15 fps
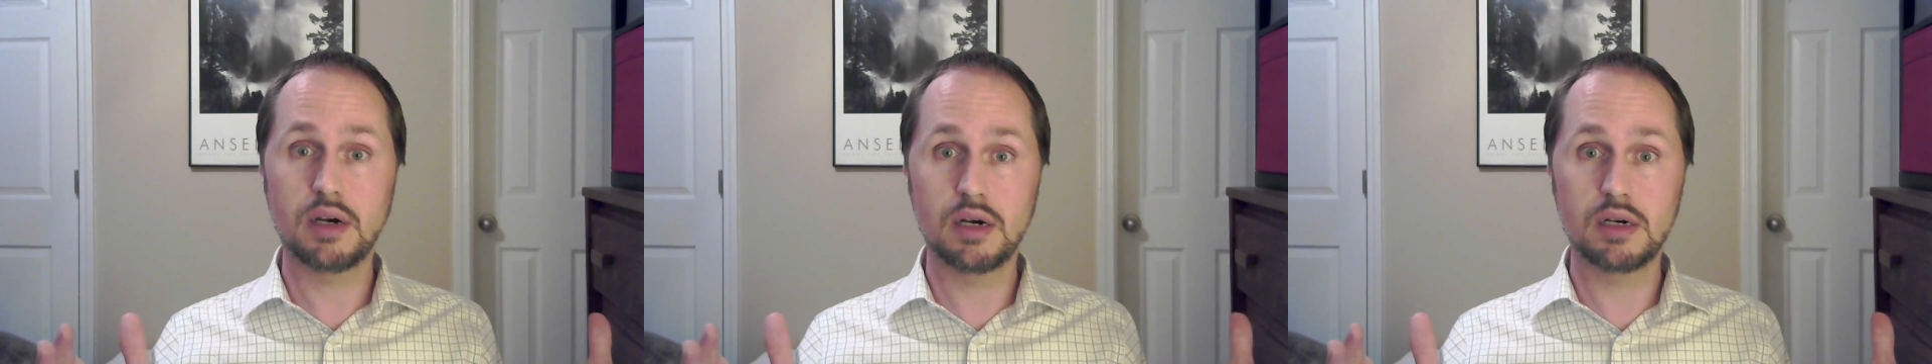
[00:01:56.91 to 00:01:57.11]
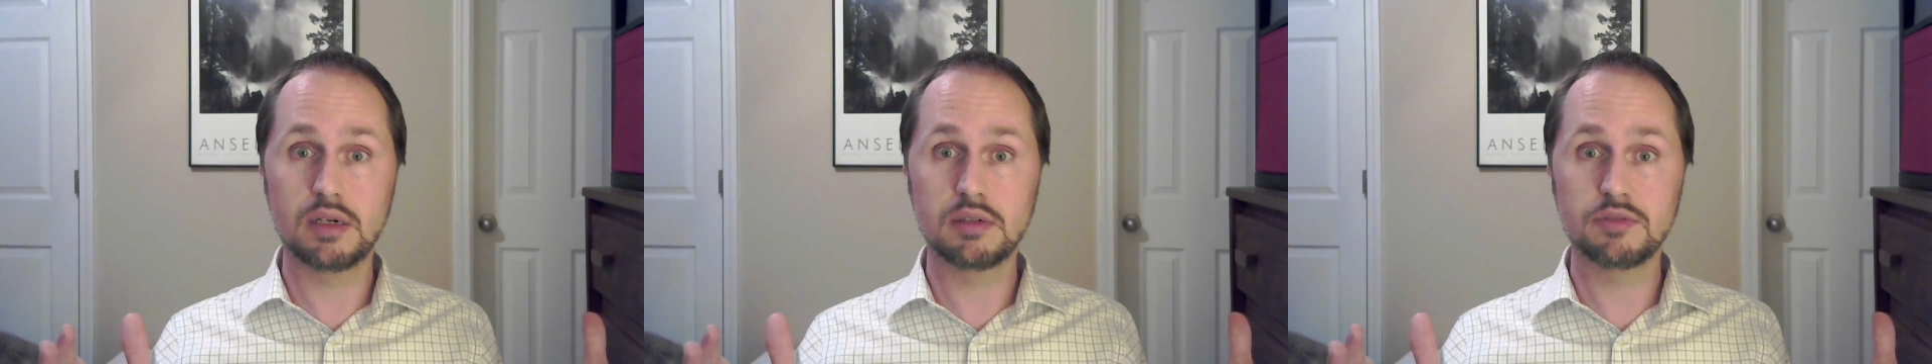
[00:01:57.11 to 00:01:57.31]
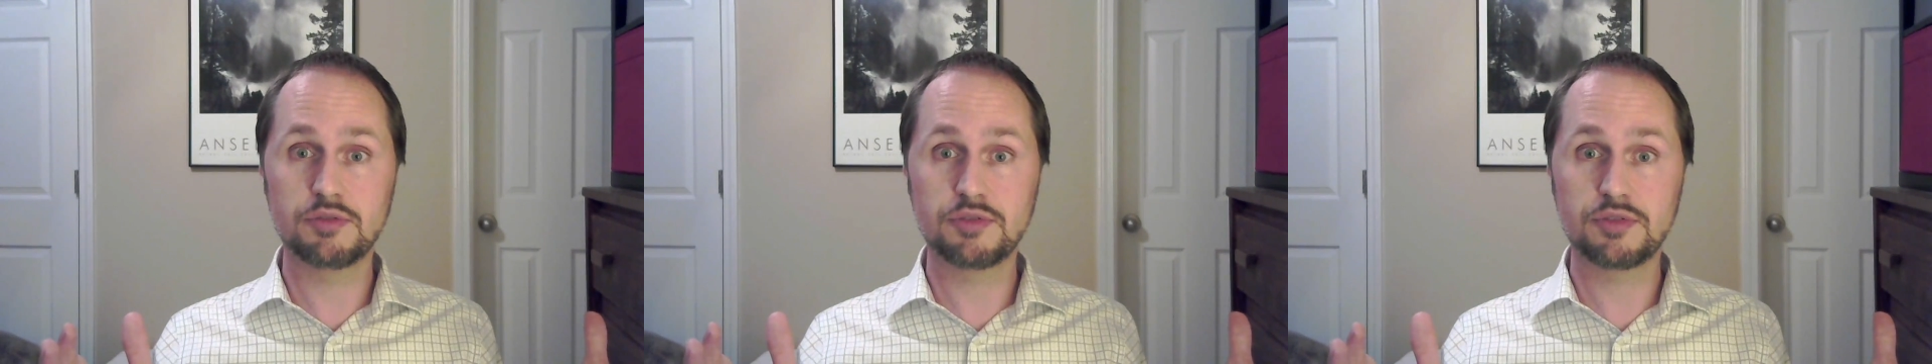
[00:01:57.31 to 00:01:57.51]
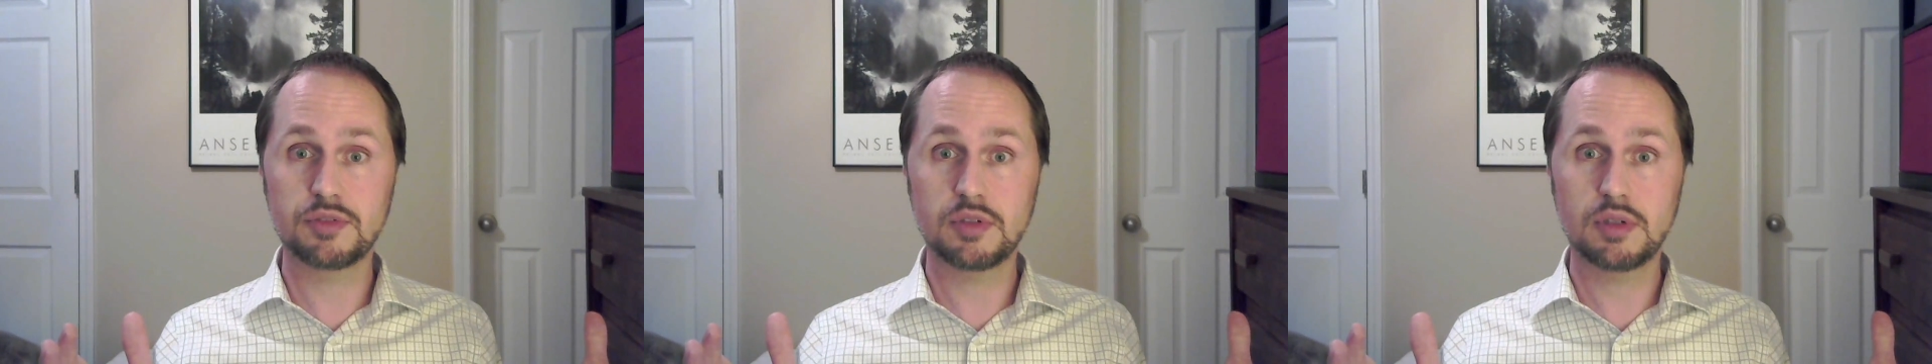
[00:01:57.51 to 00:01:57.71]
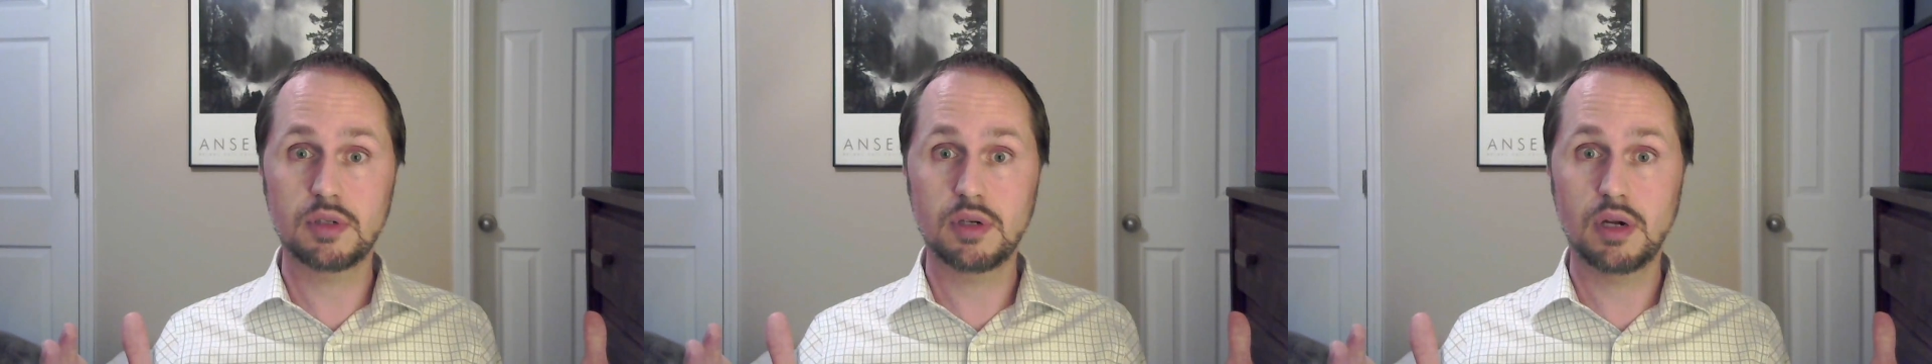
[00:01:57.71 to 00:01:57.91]
of
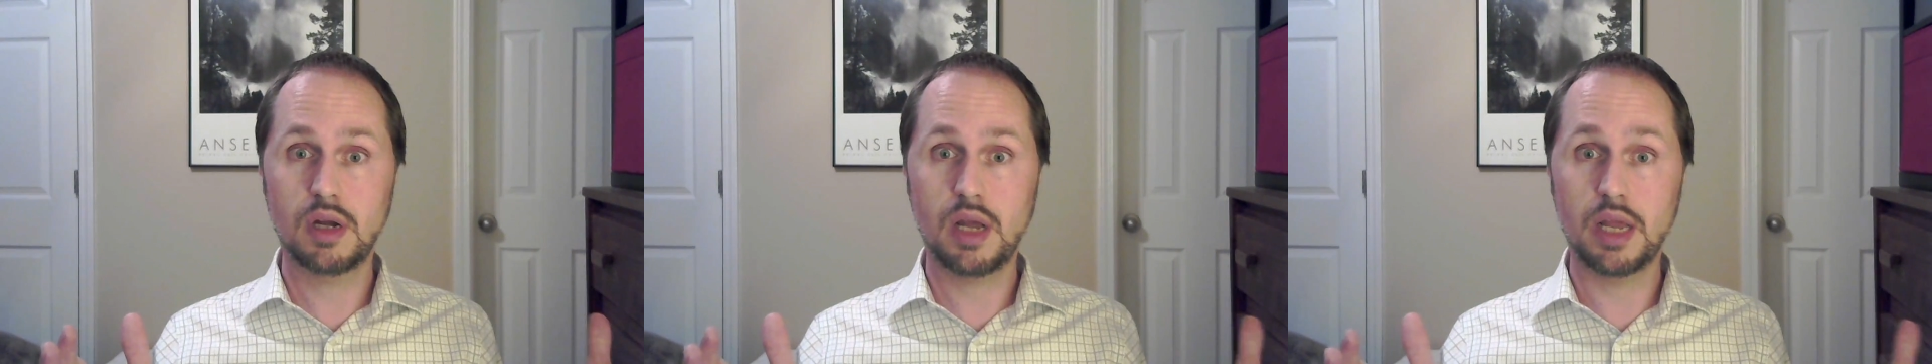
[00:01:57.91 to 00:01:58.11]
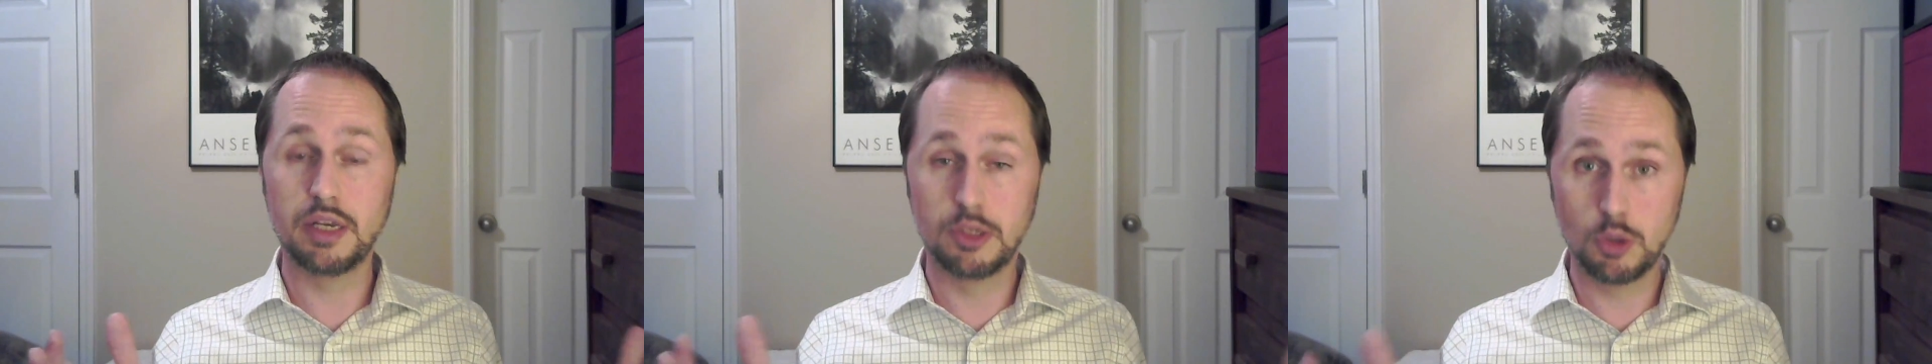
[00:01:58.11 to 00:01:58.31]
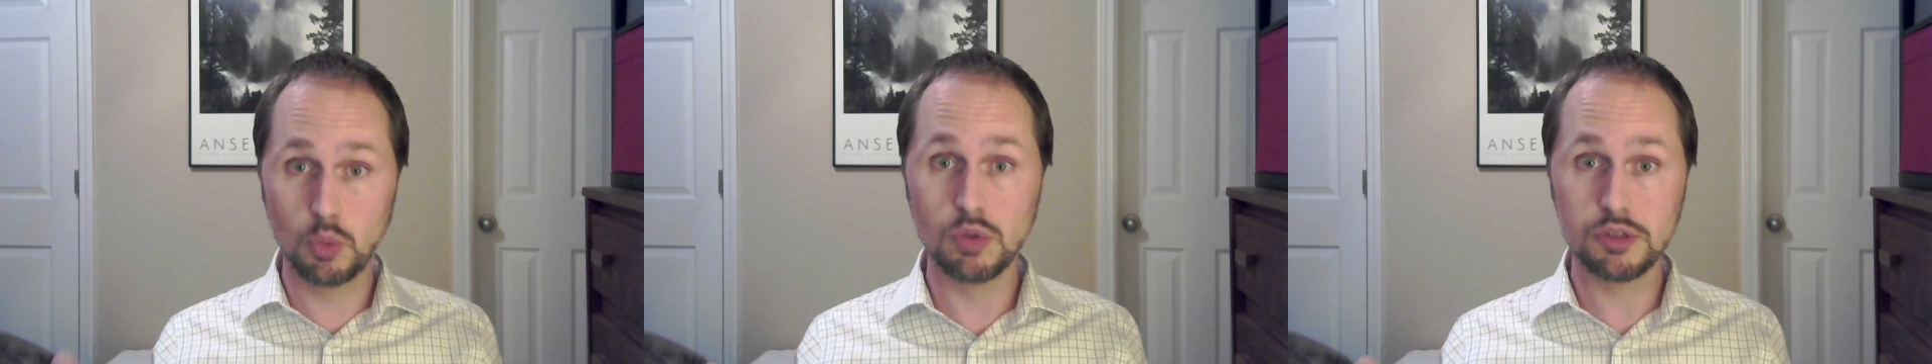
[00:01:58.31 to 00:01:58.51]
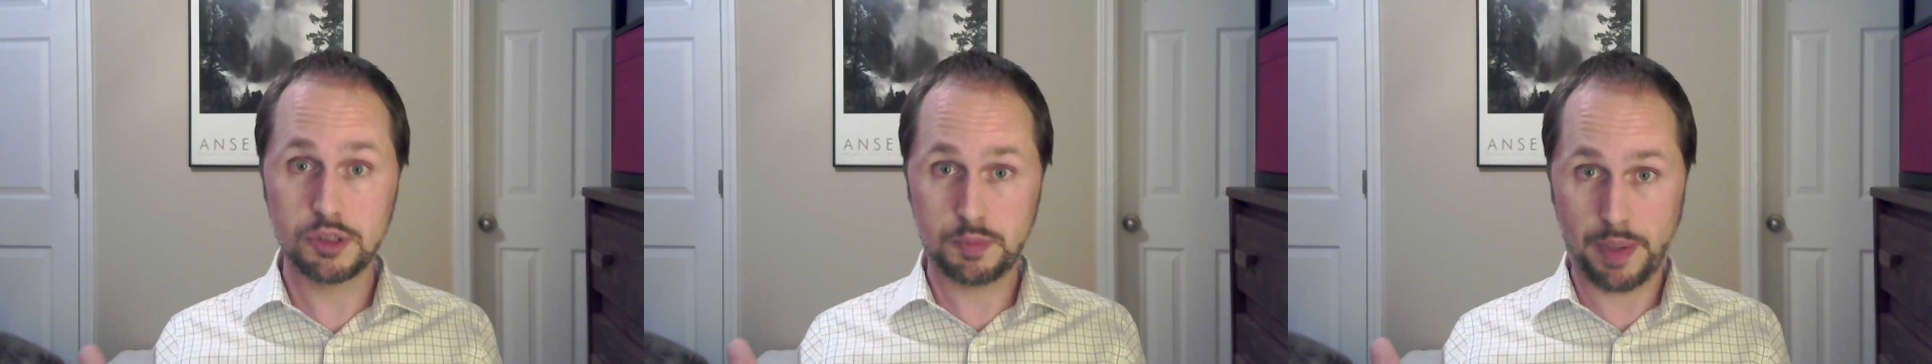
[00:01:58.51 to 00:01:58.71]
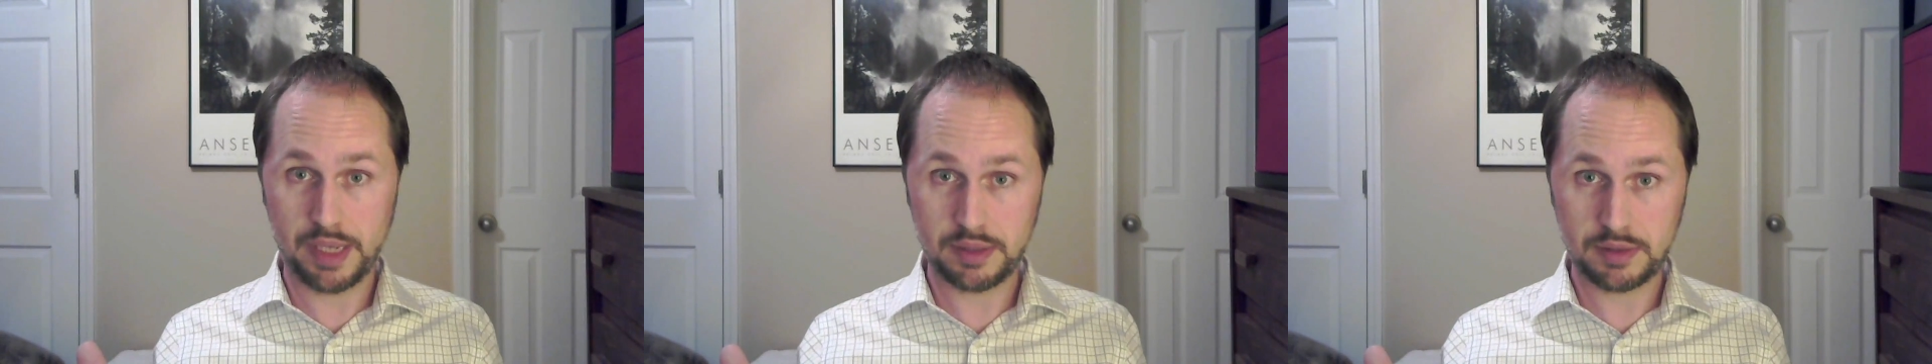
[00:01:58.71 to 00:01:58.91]
a dual
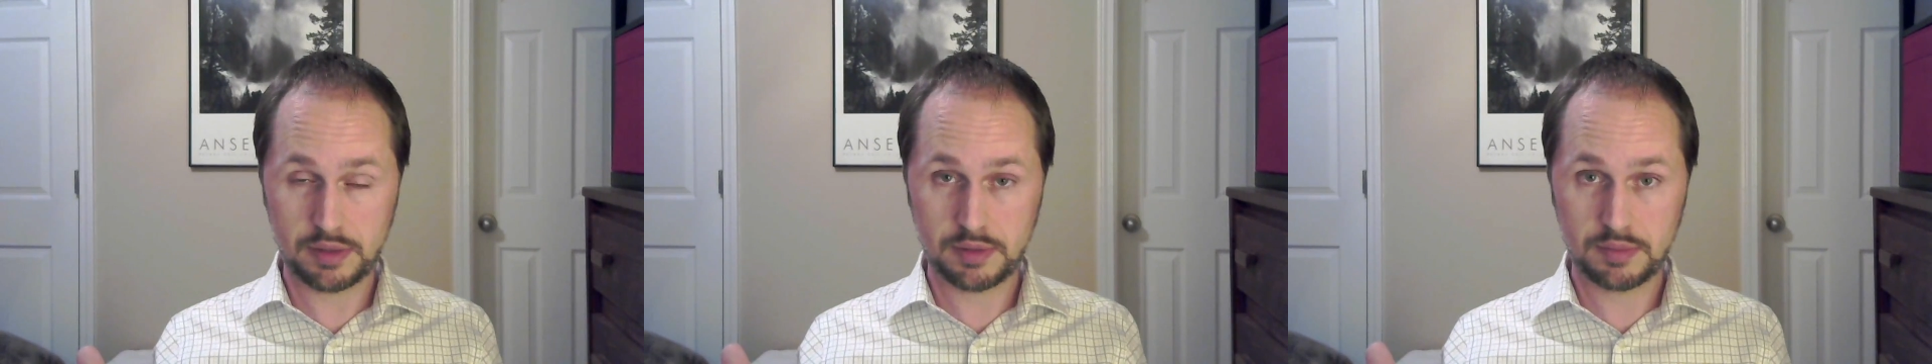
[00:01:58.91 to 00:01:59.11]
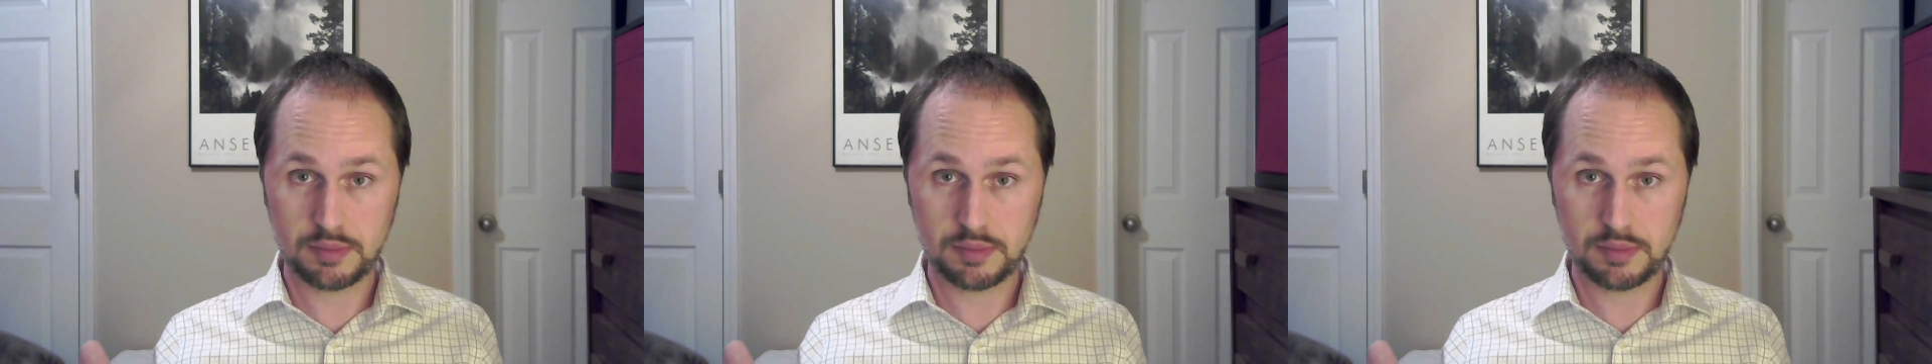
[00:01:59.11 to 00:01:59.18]
space.